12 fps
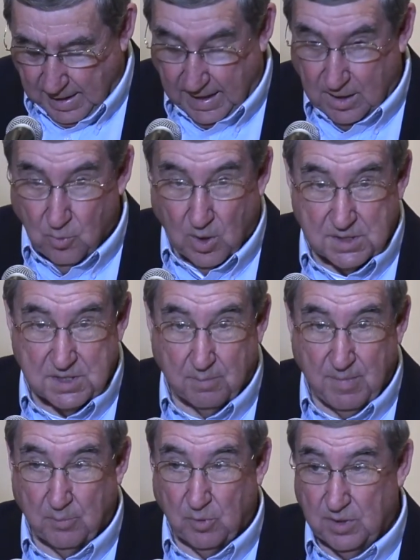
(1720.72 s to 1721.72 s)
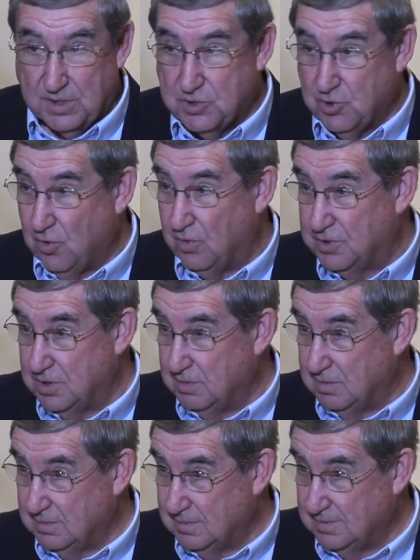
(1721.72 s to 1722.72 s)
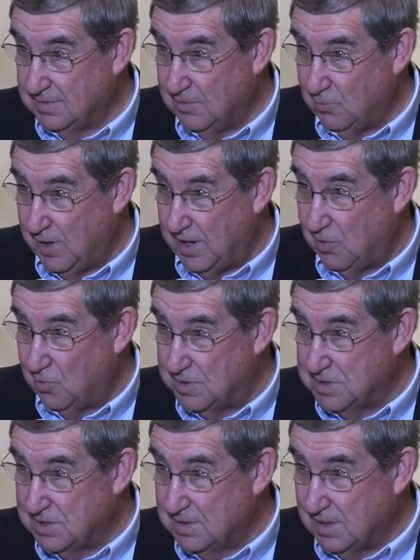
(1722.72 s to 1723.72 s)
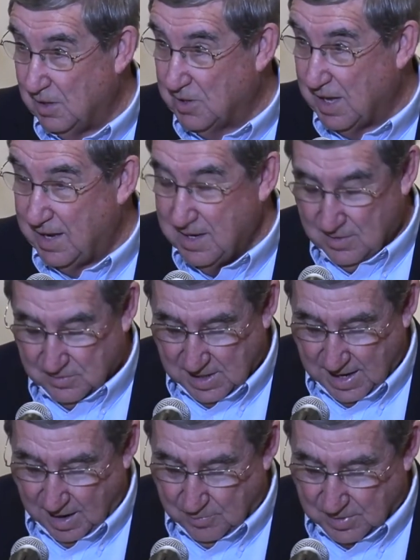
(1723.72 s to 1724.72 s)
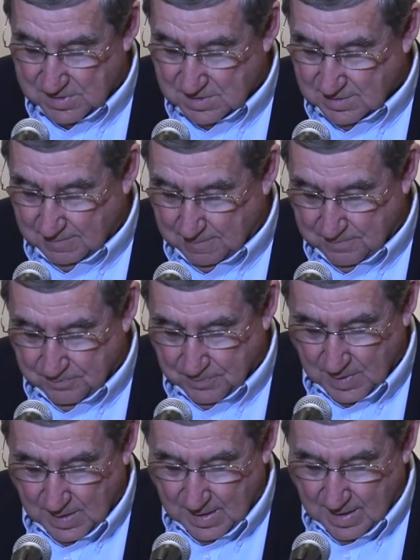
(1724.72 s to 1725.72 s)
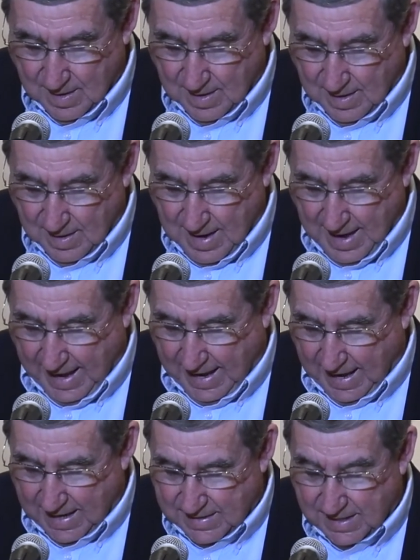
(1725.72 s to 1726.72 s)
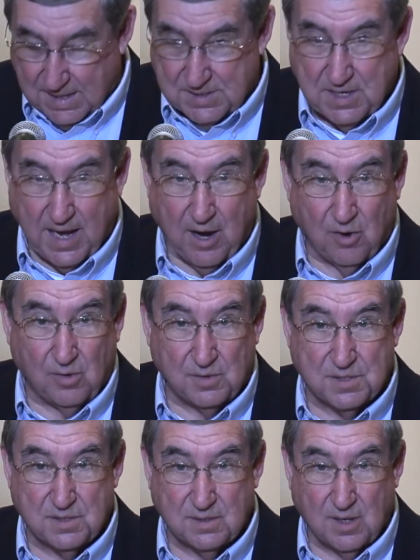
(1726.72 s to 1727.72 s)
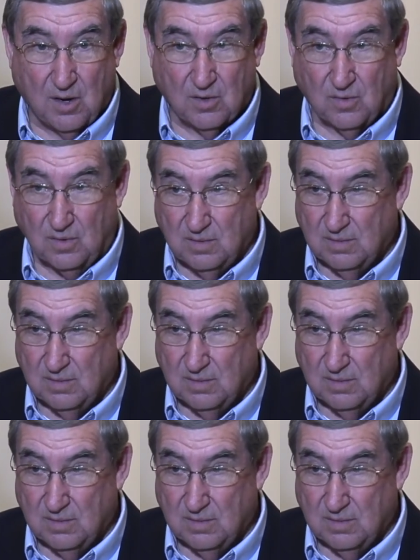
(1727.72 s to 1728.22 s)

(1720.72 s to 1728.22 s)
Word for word: He was a member of this church when it was located on the campus and he's Carol's uncle.